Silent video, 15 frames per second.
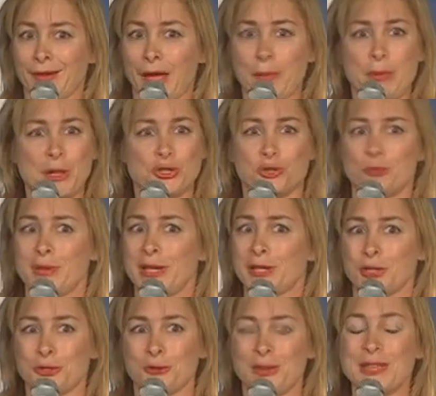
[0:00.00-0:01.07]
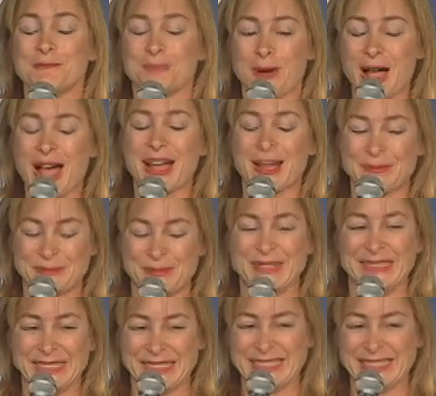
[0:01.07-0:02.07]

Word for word: I bet you'd make a great mom.